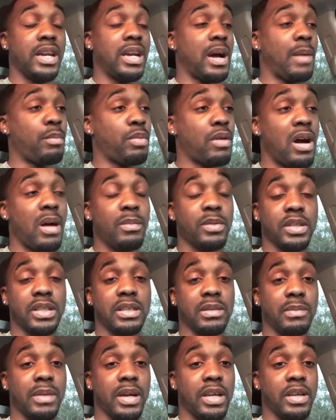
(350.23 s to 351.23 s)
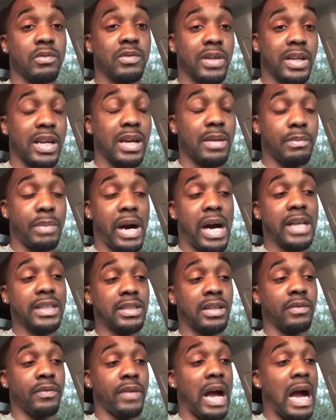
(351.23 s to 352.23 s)
And I promise you, man, you will get
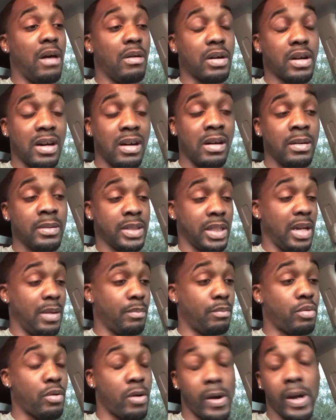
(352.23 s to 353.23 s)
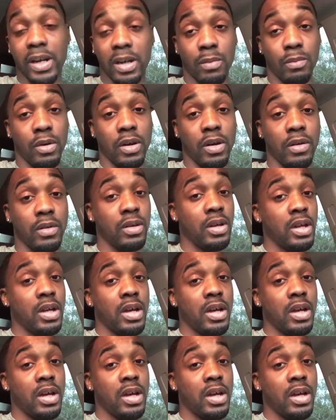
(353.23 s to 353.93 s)
positive outcomes. And prayer, bro,